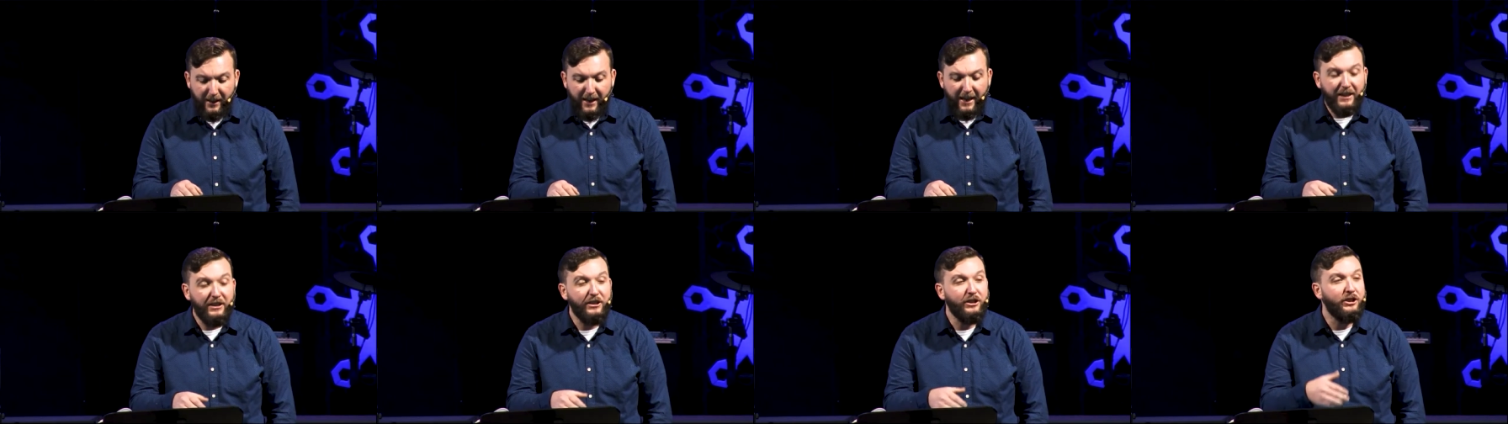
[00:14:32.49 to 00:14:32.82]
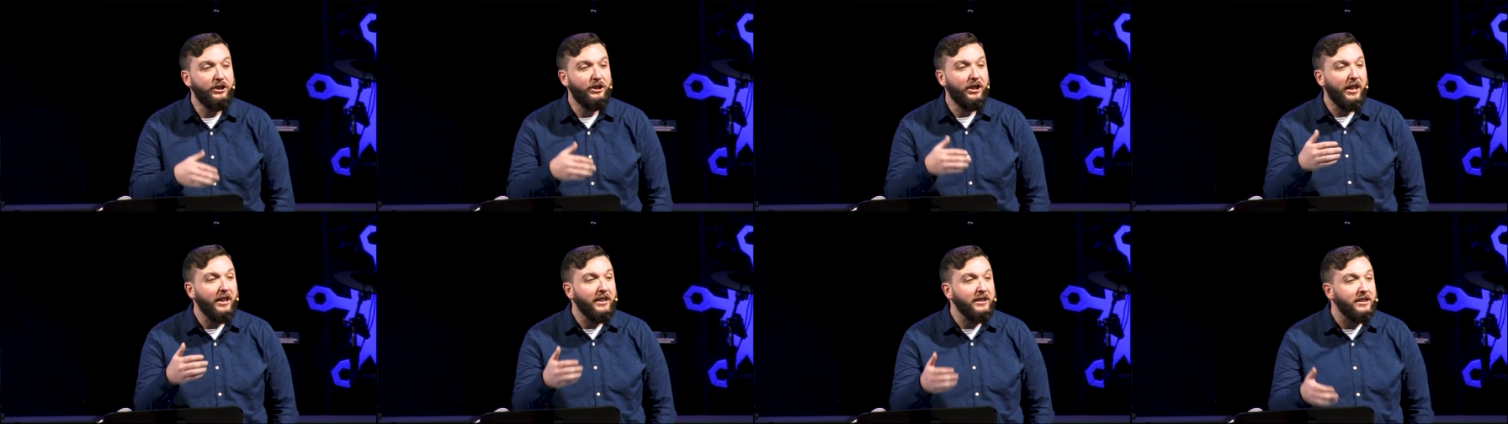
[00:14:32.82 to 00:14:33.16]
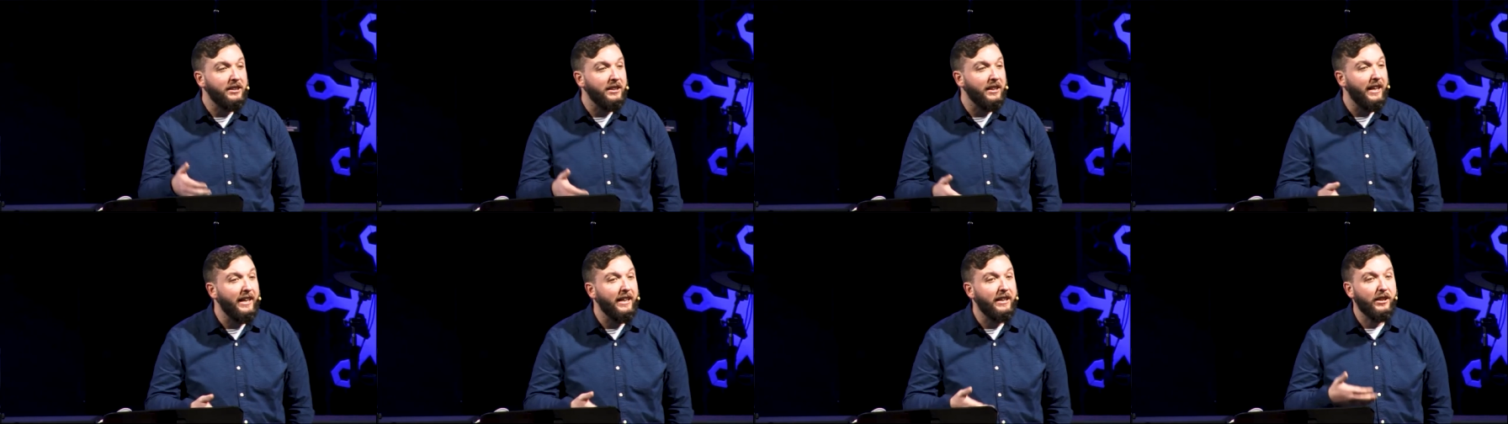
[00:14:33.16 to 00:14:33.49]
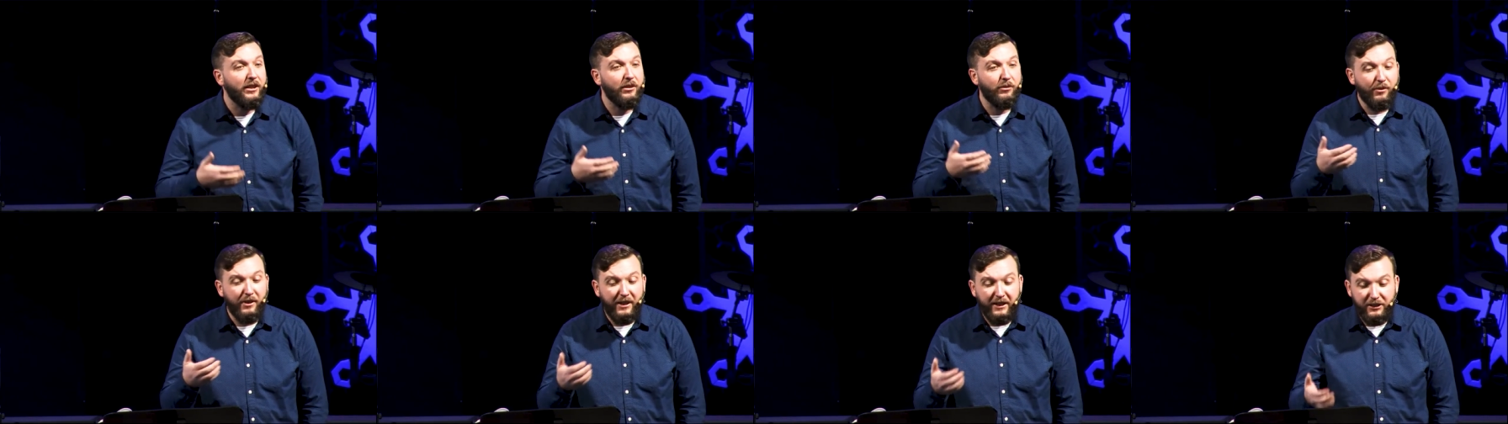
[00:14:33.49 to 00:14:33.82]
And just like
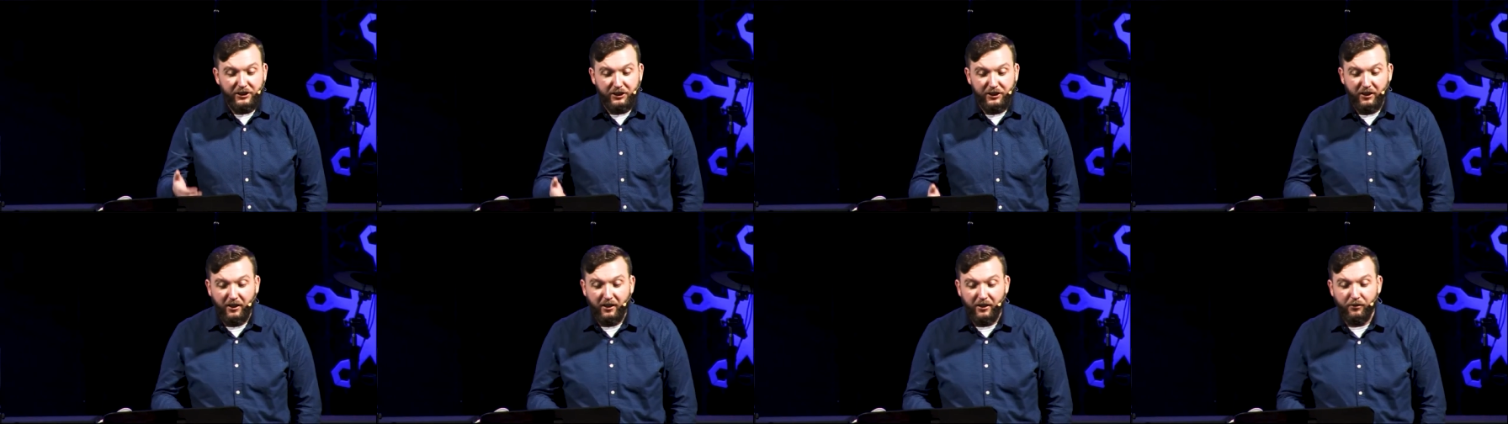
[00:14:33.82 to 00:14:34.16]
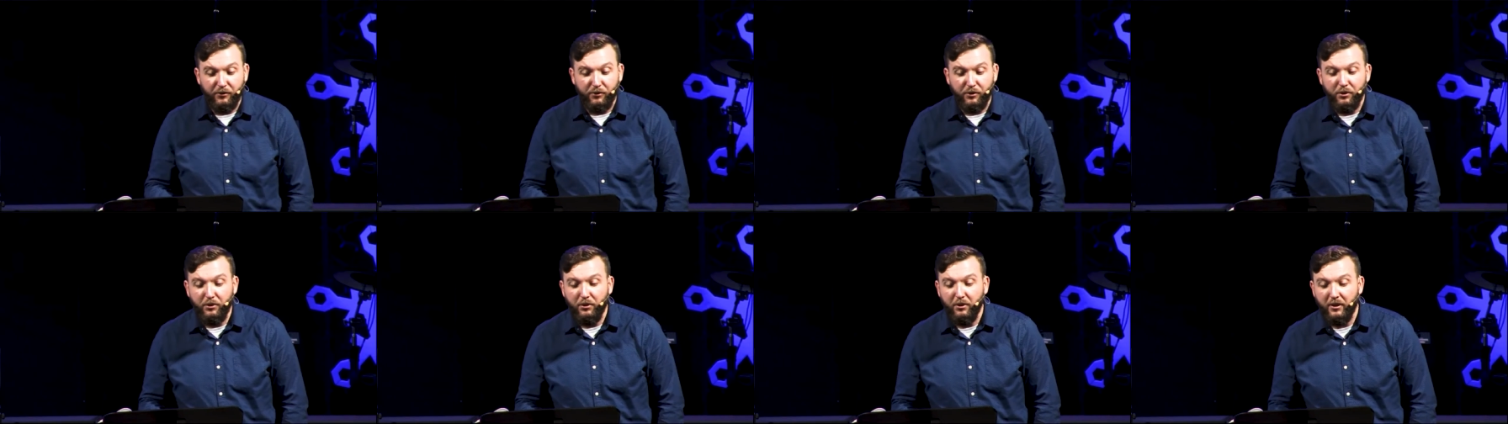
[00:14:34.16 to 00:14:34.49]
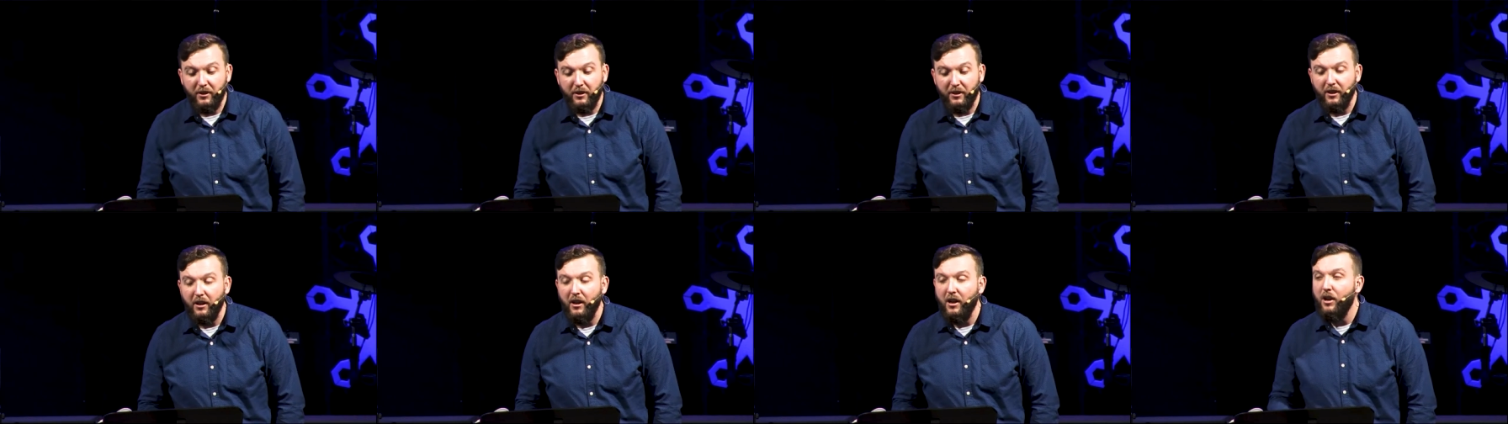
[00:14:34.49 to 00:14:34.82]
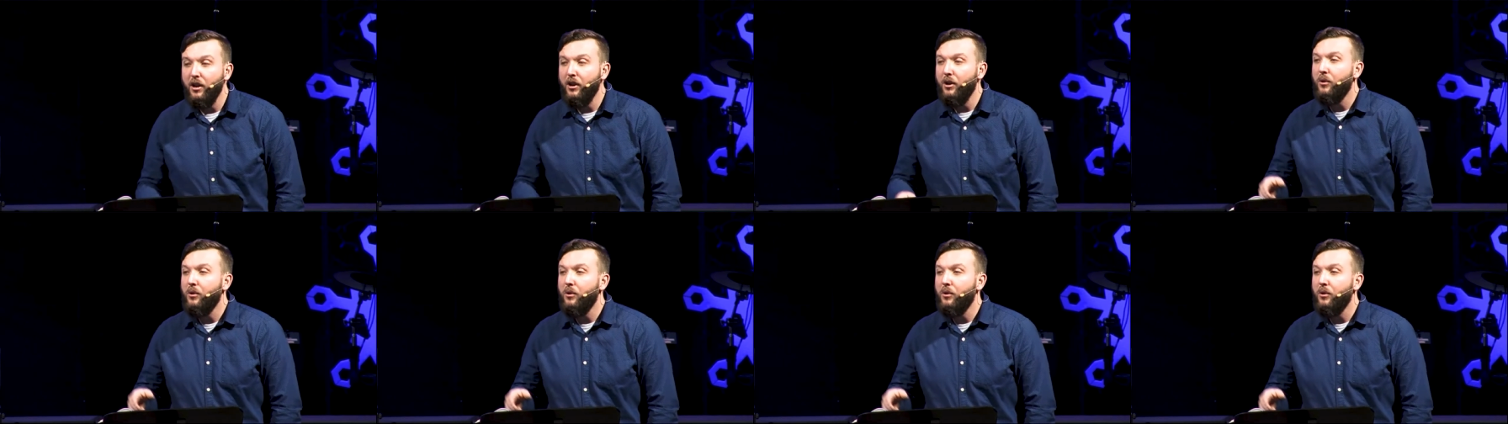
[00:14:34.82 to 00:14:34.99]
the rich young ruler,